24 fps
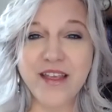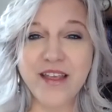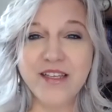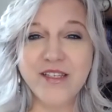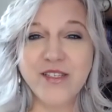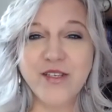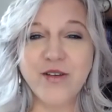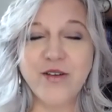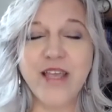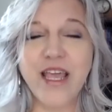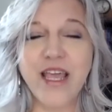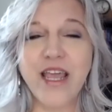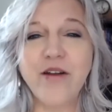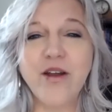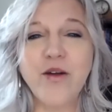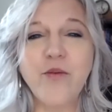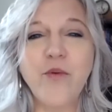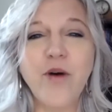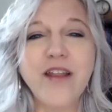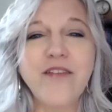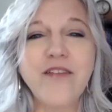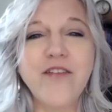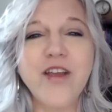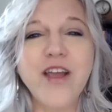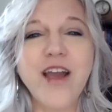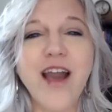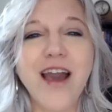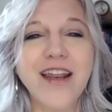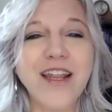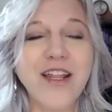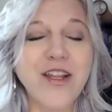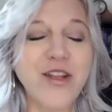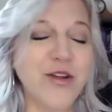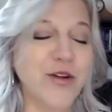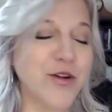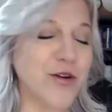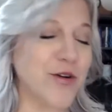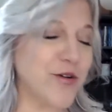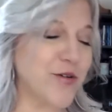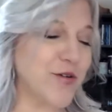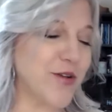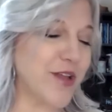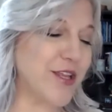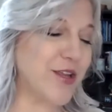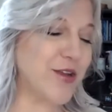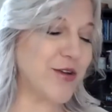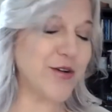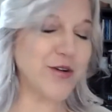So Carrie, what have you got in
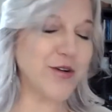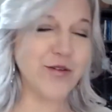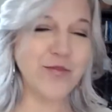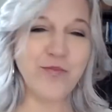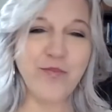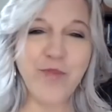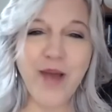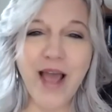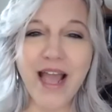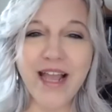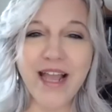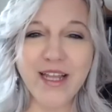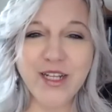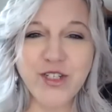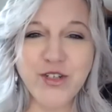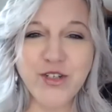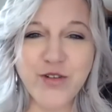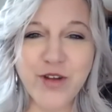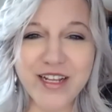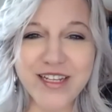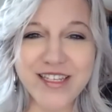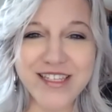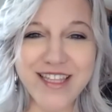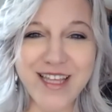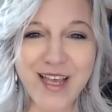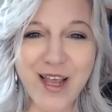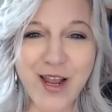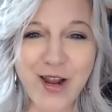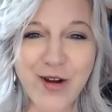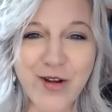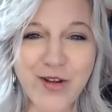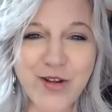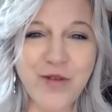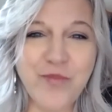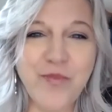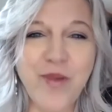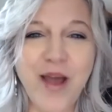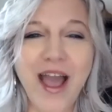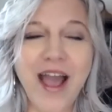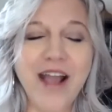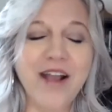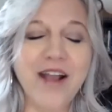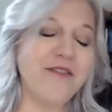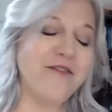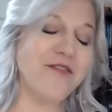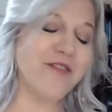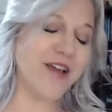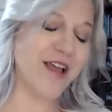your bag of tricks there, your
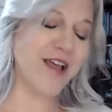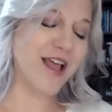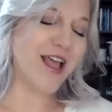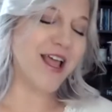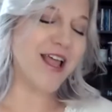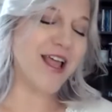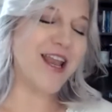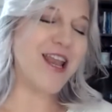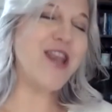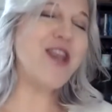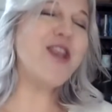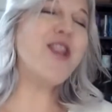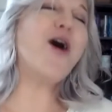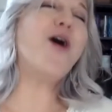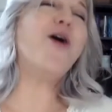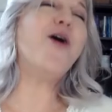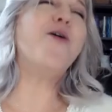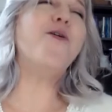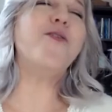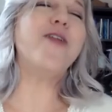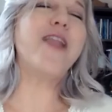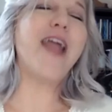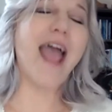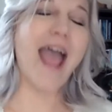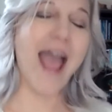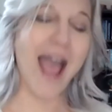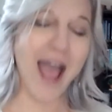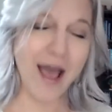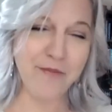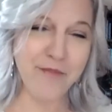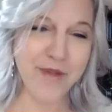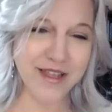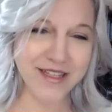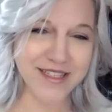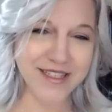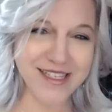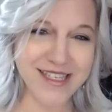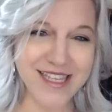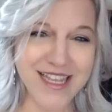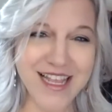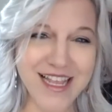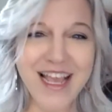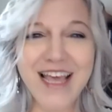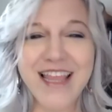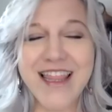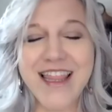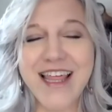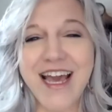bag of known habits
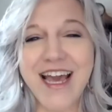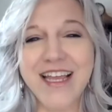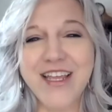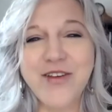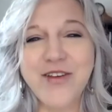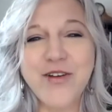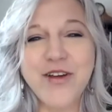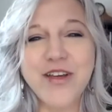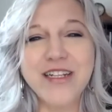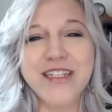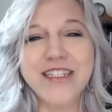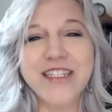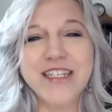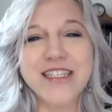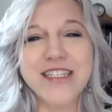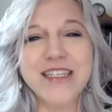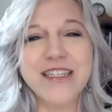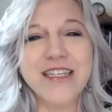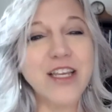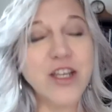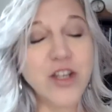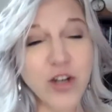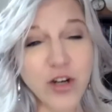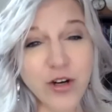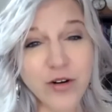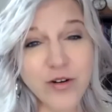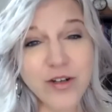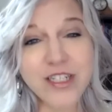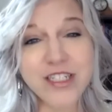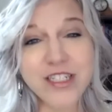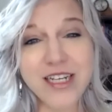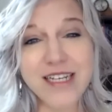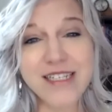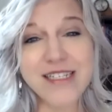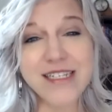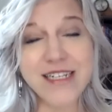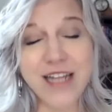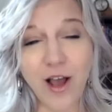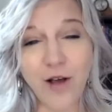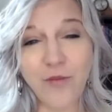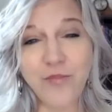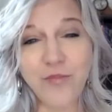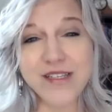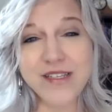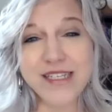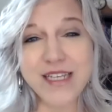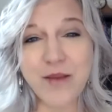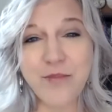that you could just encourage us and
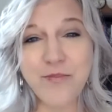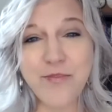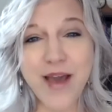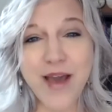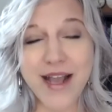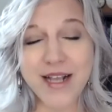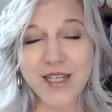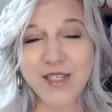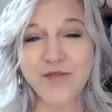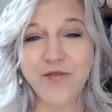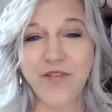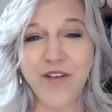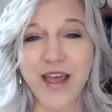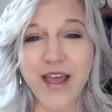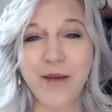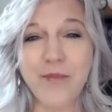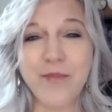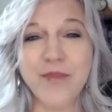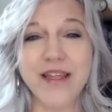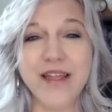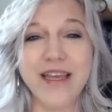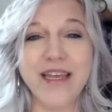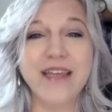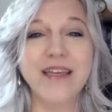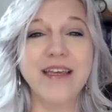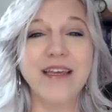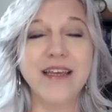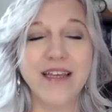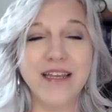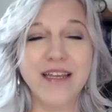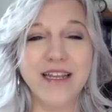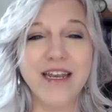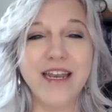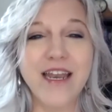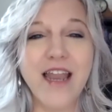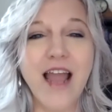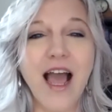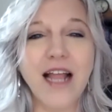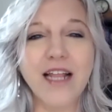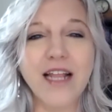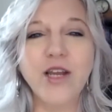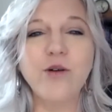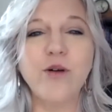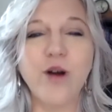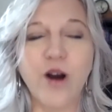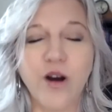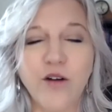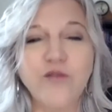help this Impacts family not
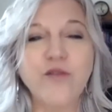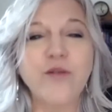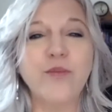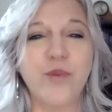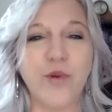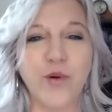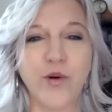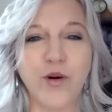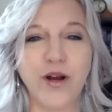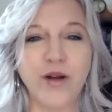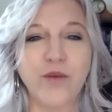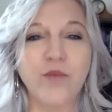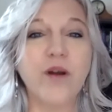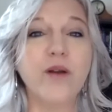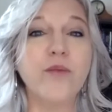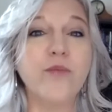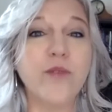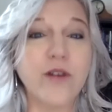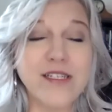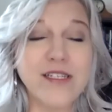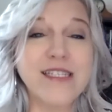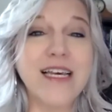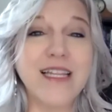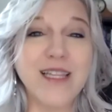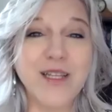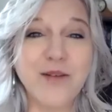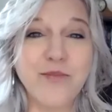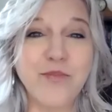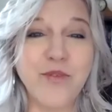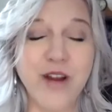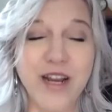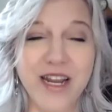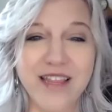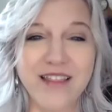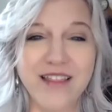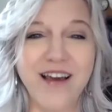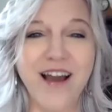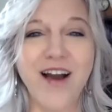go overboard when we're celebrating the